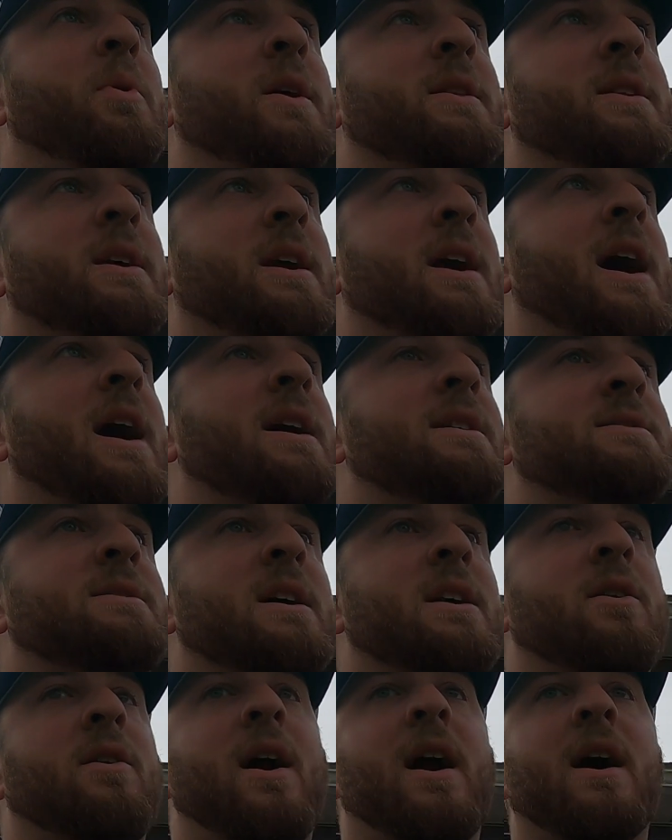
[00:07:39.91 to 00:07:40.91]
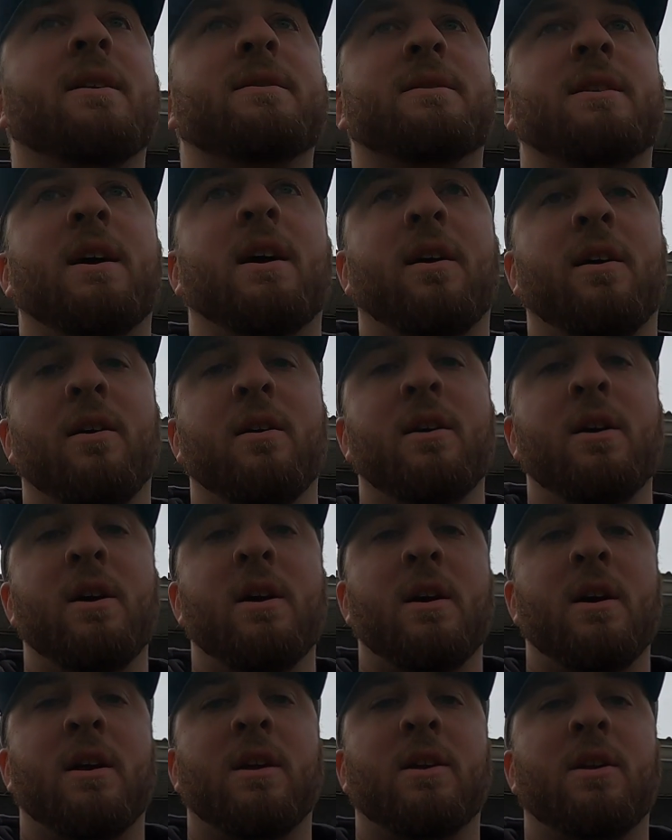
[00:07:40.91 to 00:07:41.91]
But the guys that are out there,
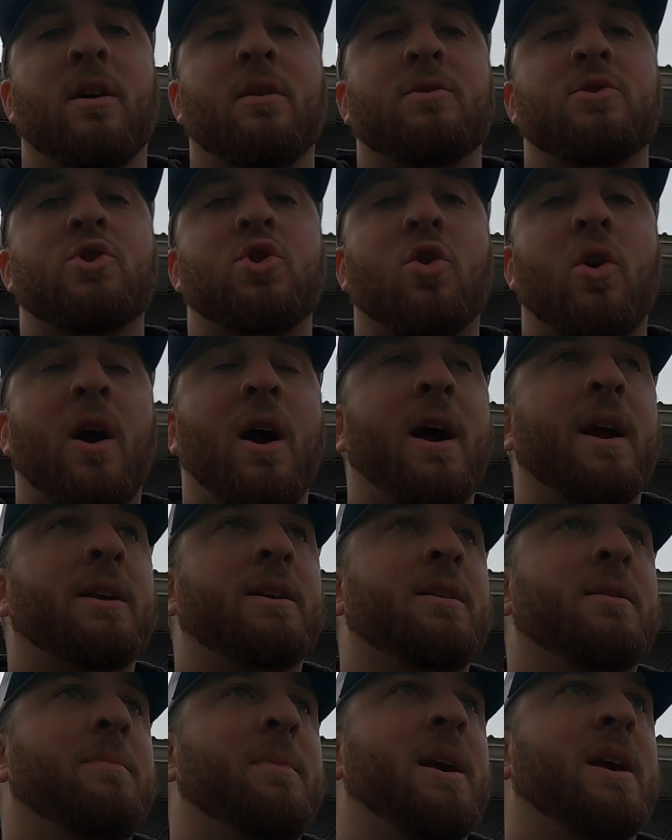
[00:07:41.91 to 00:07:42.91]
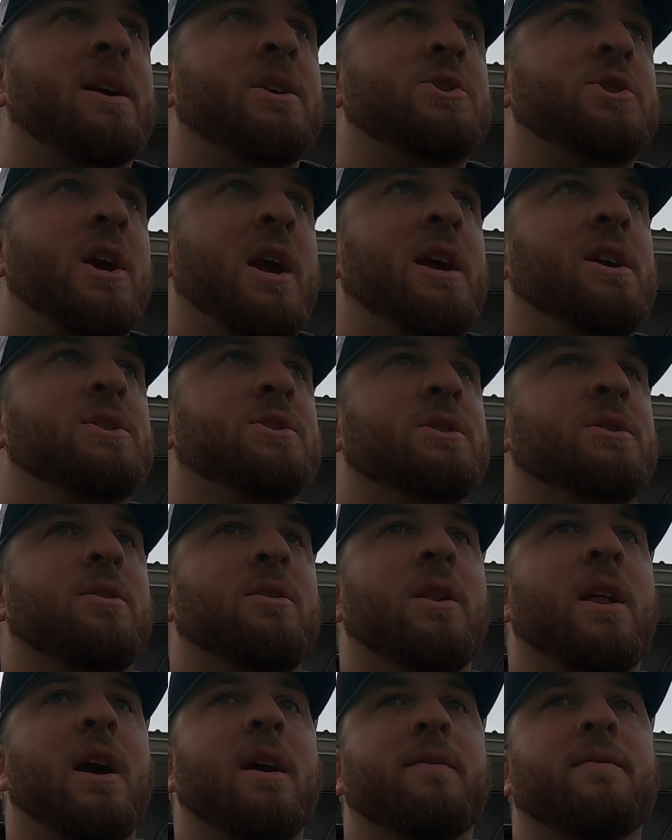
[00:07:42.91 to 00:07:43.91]
you know, trying to make a change in
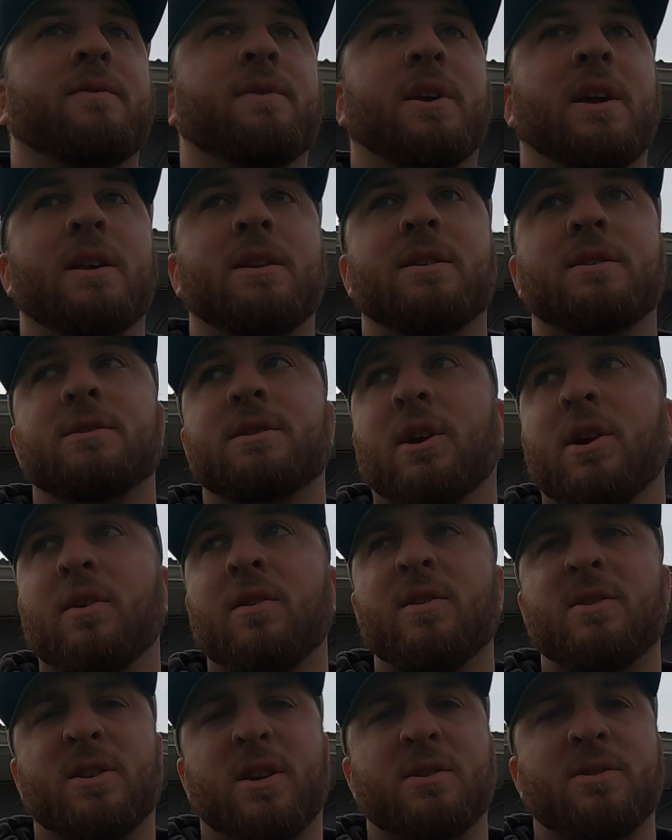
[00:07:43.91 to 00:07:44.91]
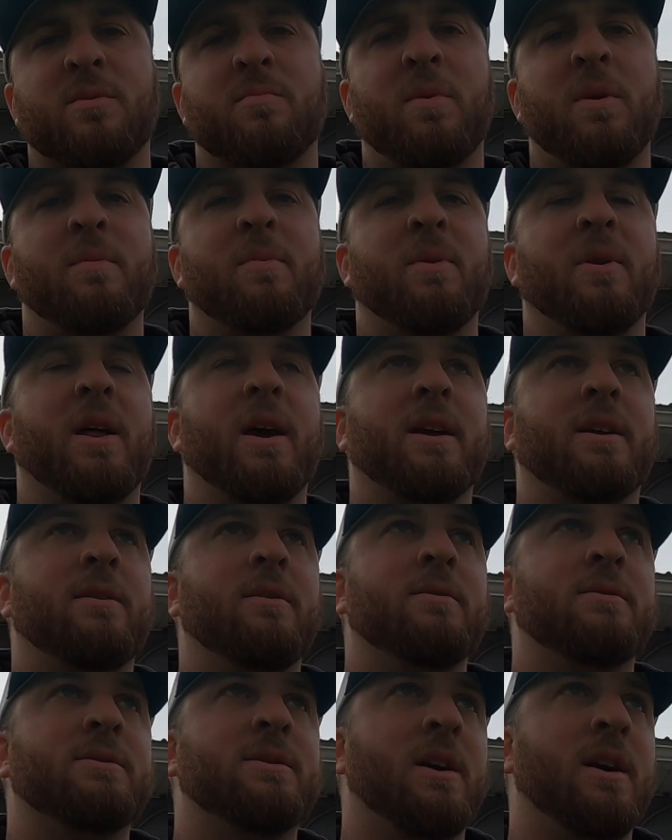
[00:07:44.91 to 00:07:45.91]
their life get discouraged because of people like
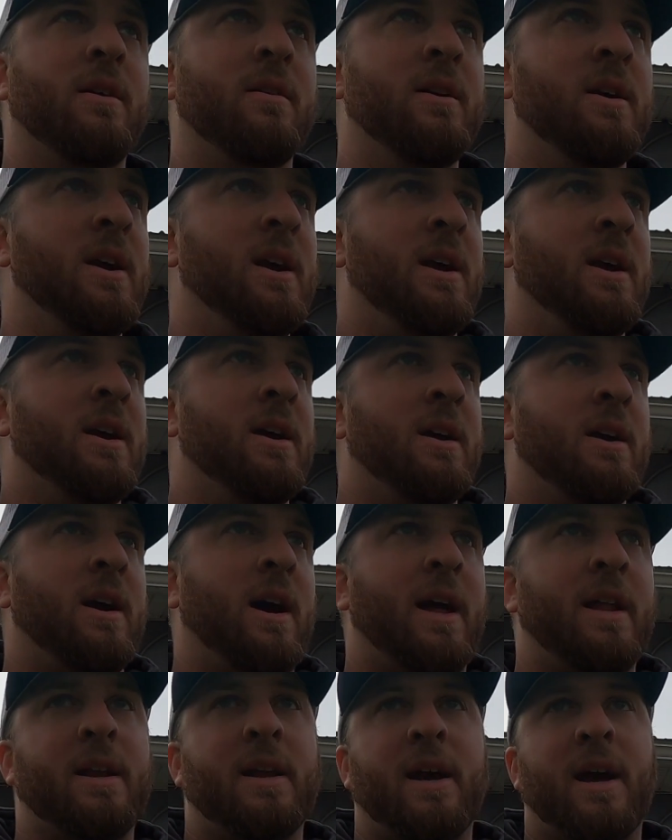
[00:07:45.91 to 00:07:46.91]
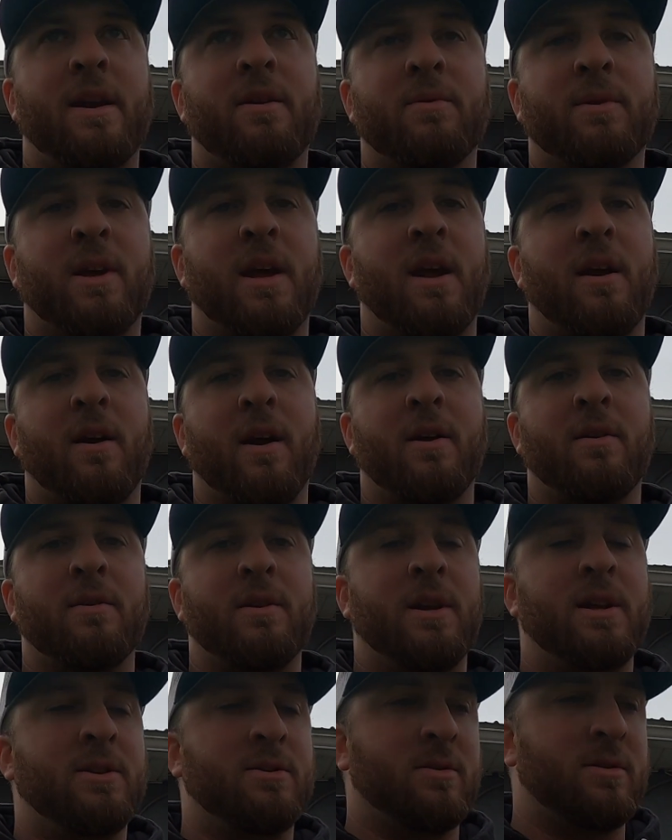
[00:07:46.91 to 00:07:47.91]
you. So I don't care. I don't
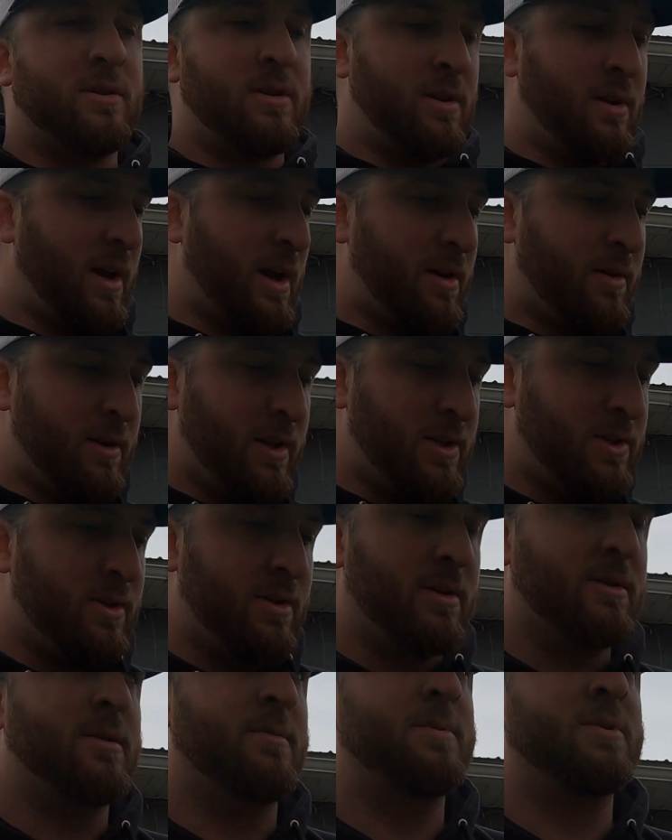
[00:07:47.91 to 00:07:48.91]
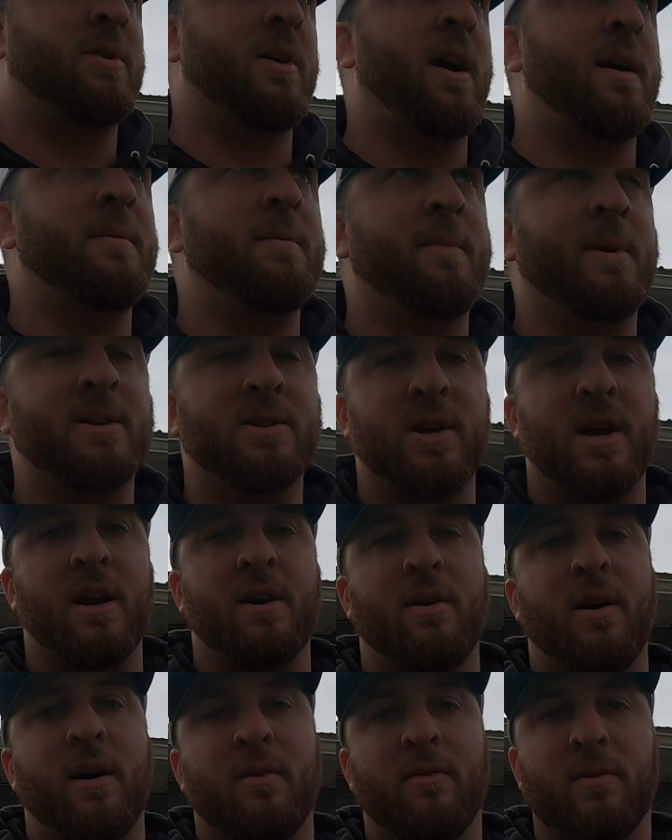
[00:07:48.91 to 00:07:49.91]
need you to subscribe to my
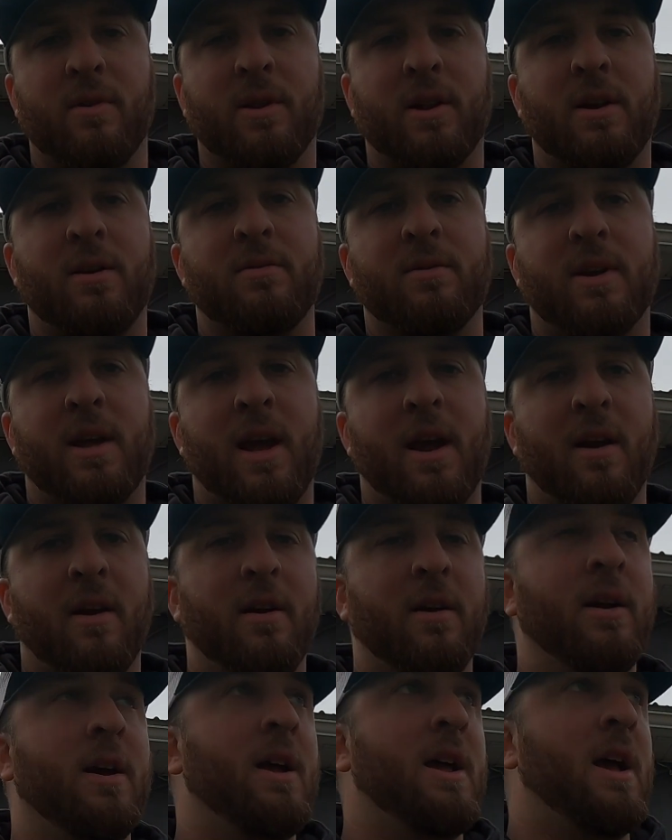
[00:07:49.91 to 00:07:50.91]
channel. I really don't care.